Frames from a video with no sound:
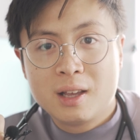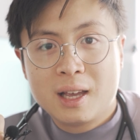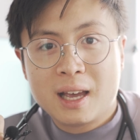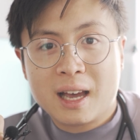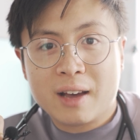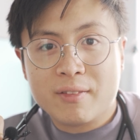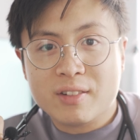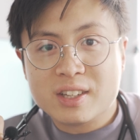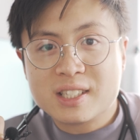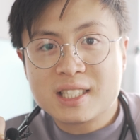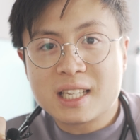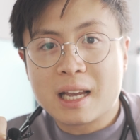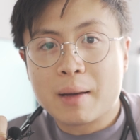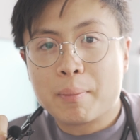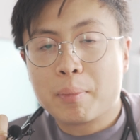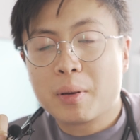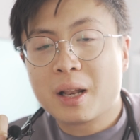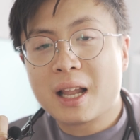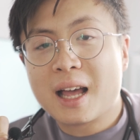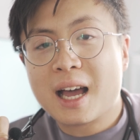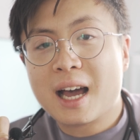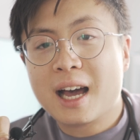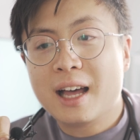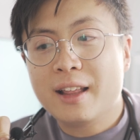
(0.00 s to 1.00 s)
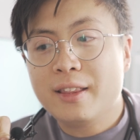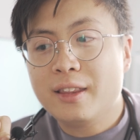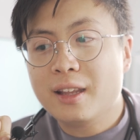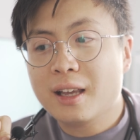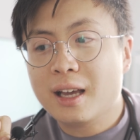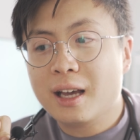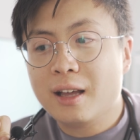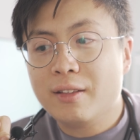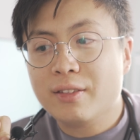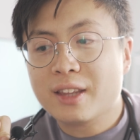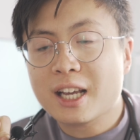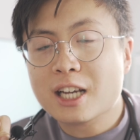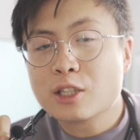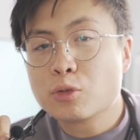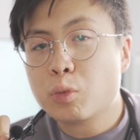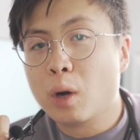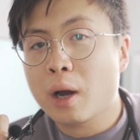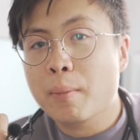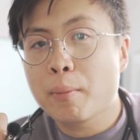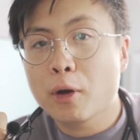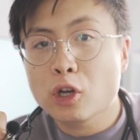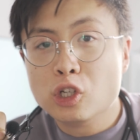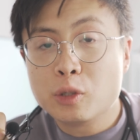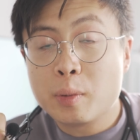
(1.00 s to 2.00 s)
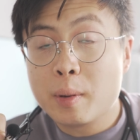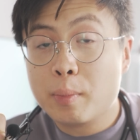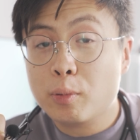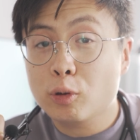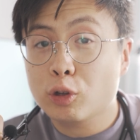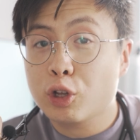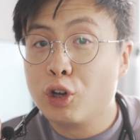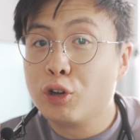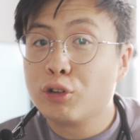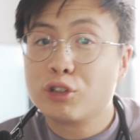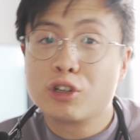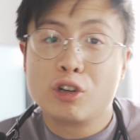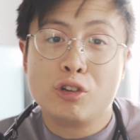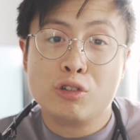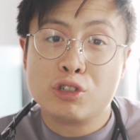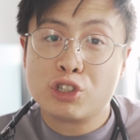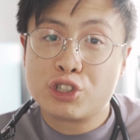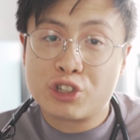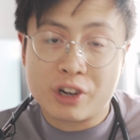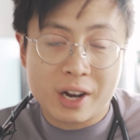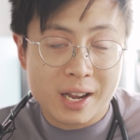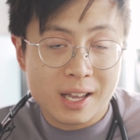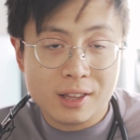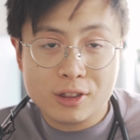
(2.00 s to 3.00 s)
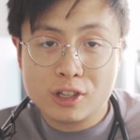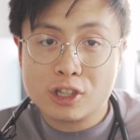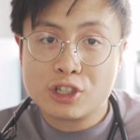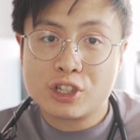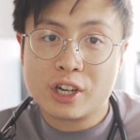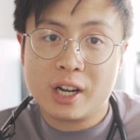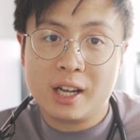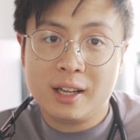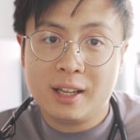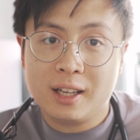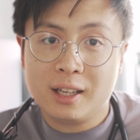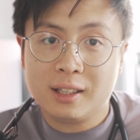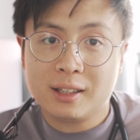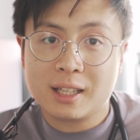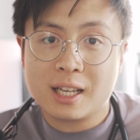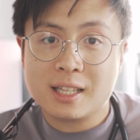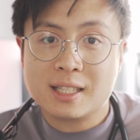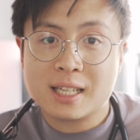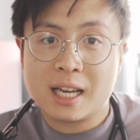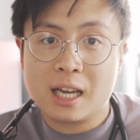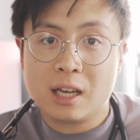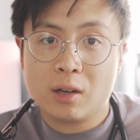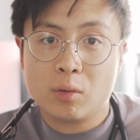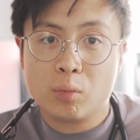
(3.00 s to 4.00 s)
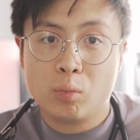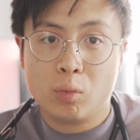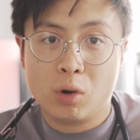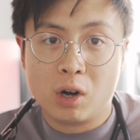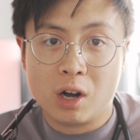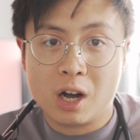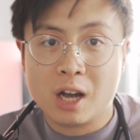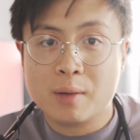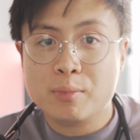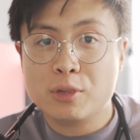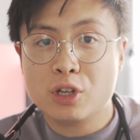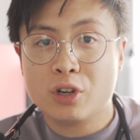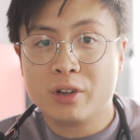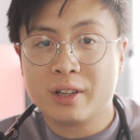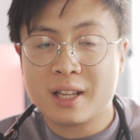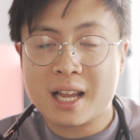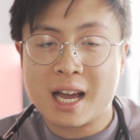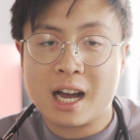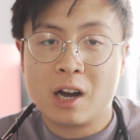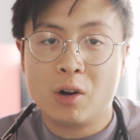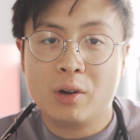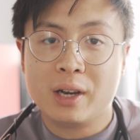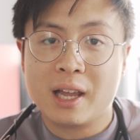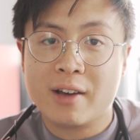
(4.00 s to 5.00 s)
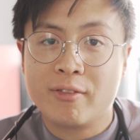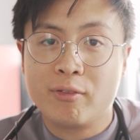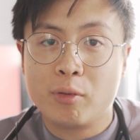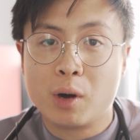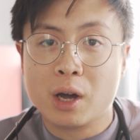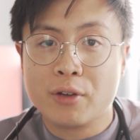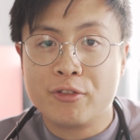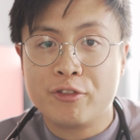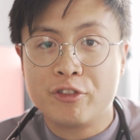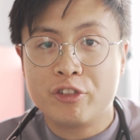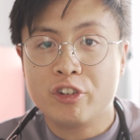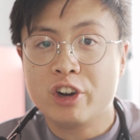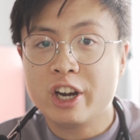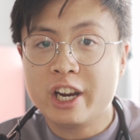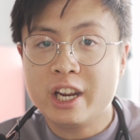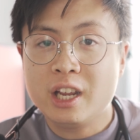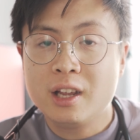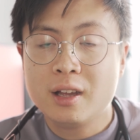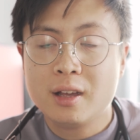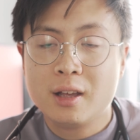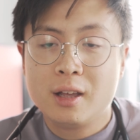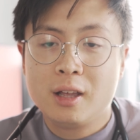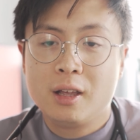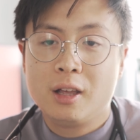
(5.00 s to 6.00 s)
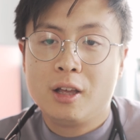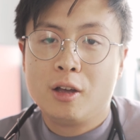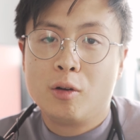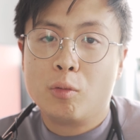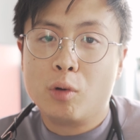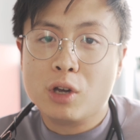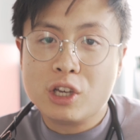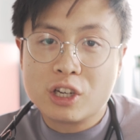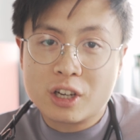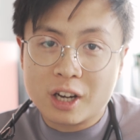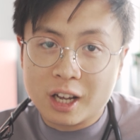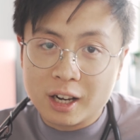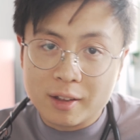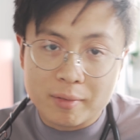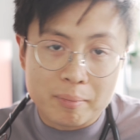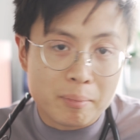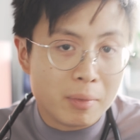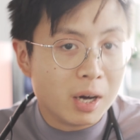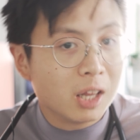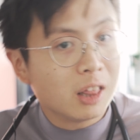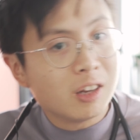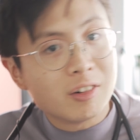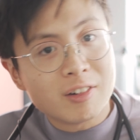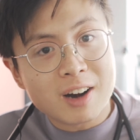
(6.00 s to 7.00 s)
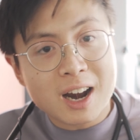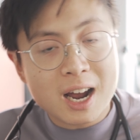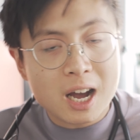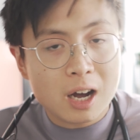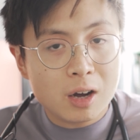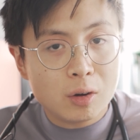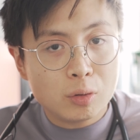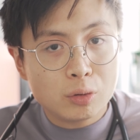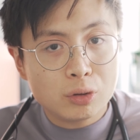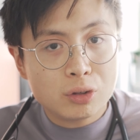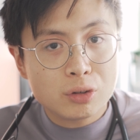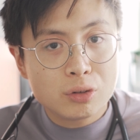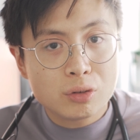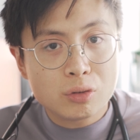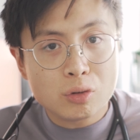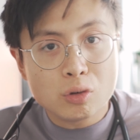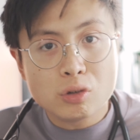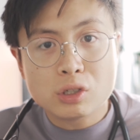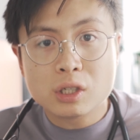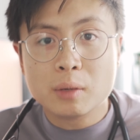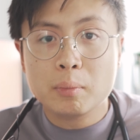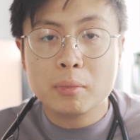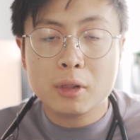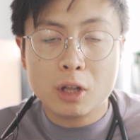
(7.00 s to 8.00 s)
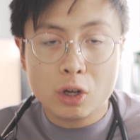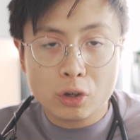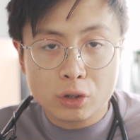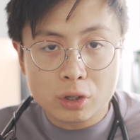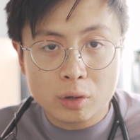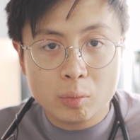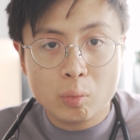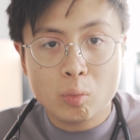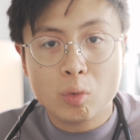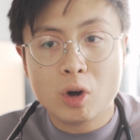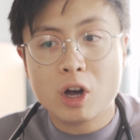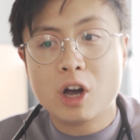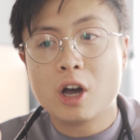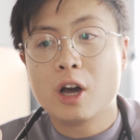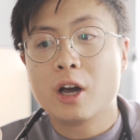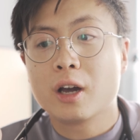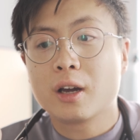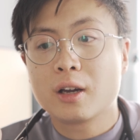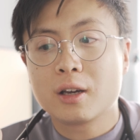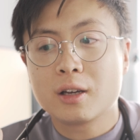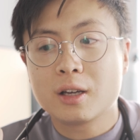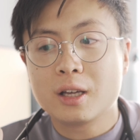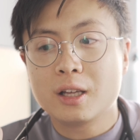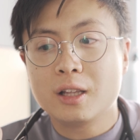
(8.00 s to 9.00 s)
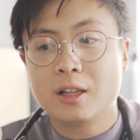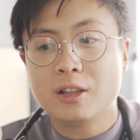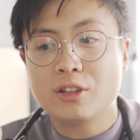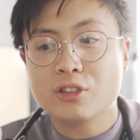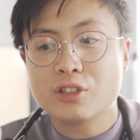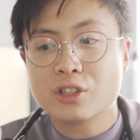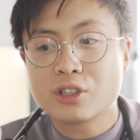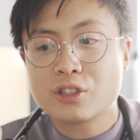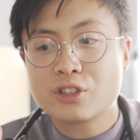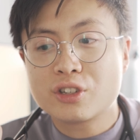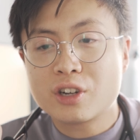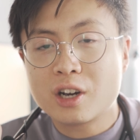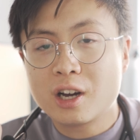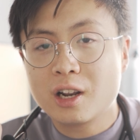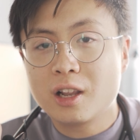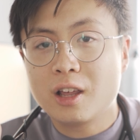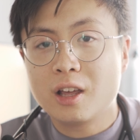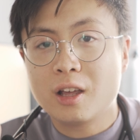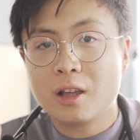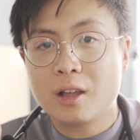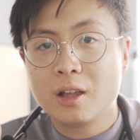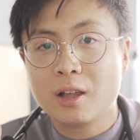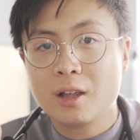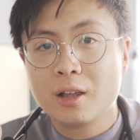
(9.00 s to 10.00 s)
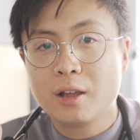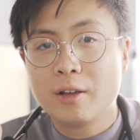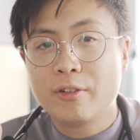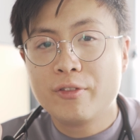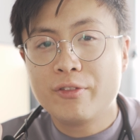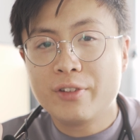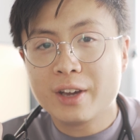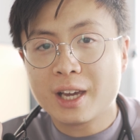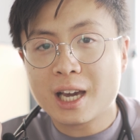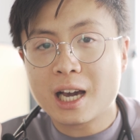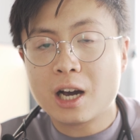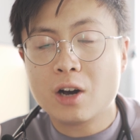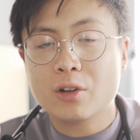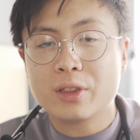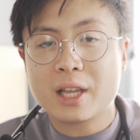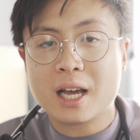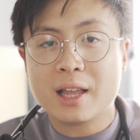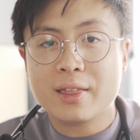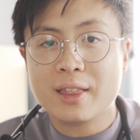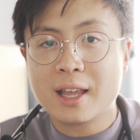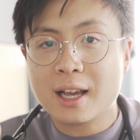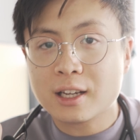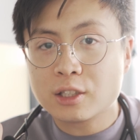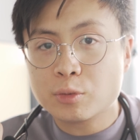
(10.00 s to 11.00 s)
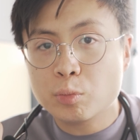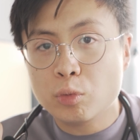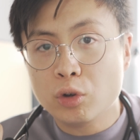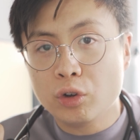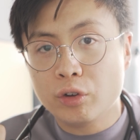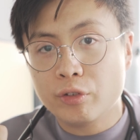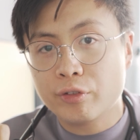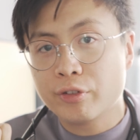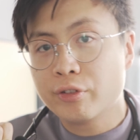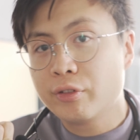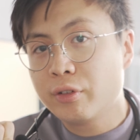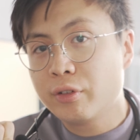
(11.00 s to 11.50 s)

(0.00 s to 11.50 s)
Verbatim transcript: have a set plan and that's why most people don't go straight into training. They take what I'm doing now in FY3 where you kind of mull around, do some locum work and just try to figure out that next move.